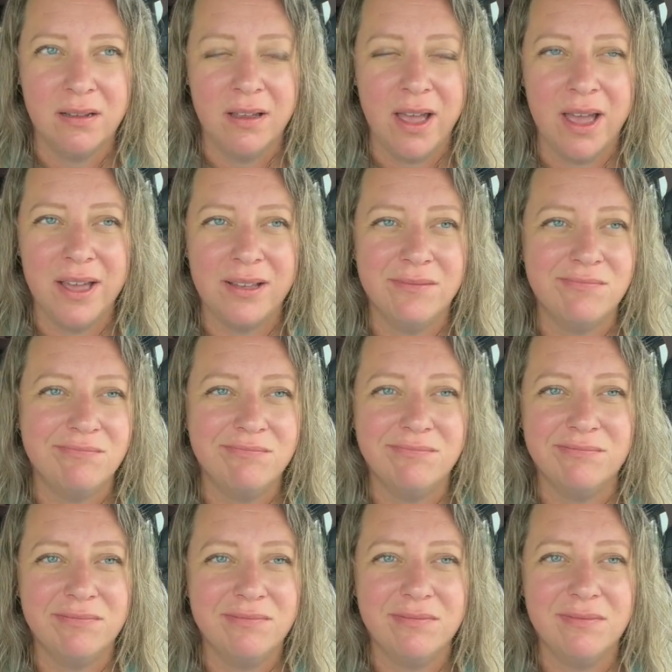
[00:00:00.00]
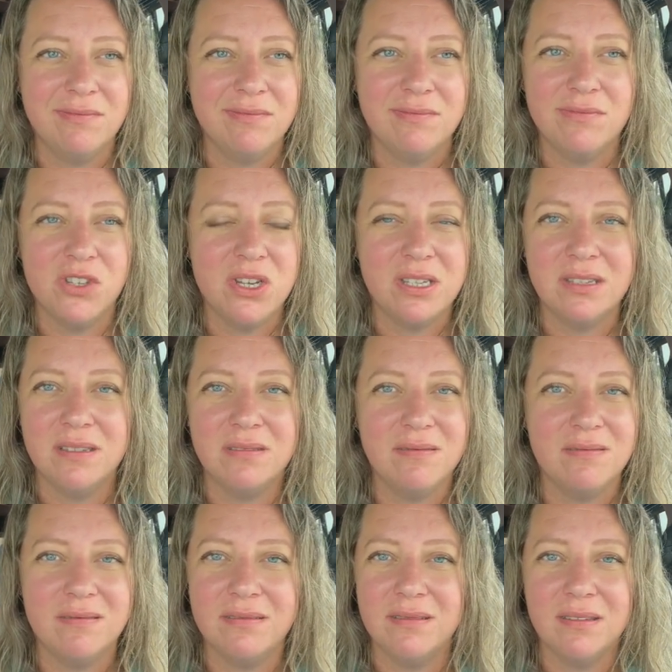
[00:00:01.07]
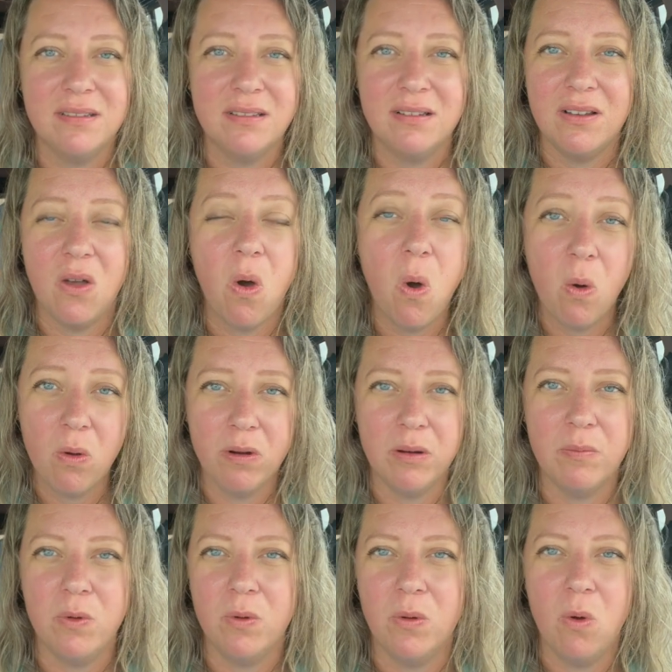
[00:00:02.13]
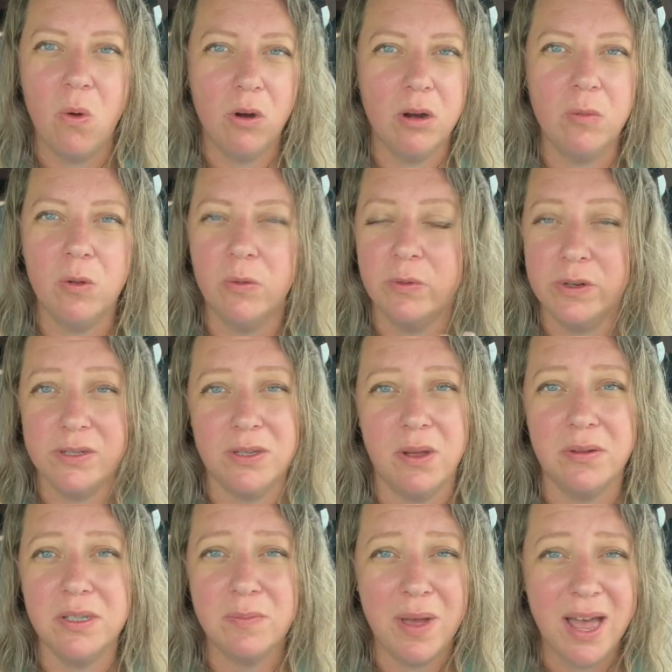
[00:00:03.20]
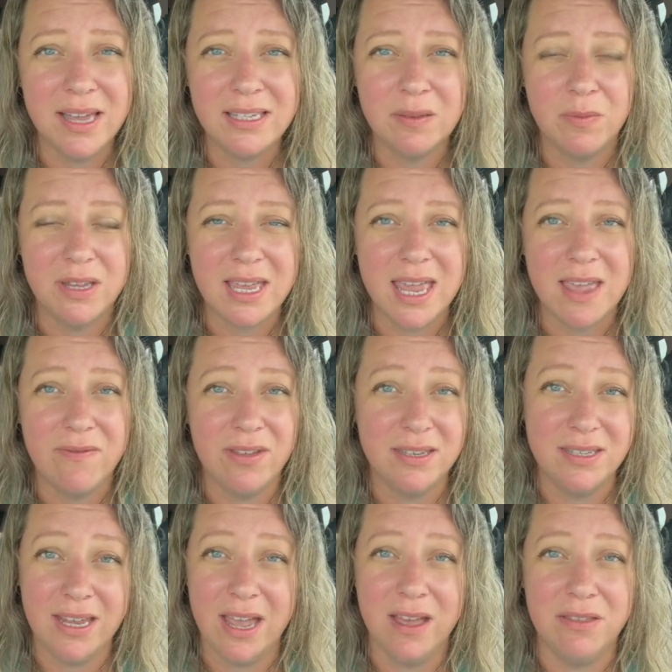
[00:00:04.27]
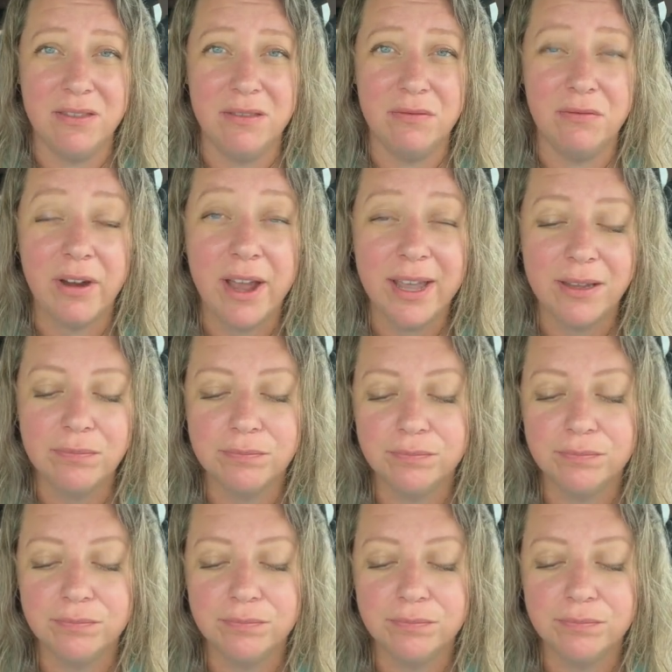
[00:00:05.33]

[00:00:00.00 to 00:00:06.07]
um, just horrible, horrible results, possibly even death, right?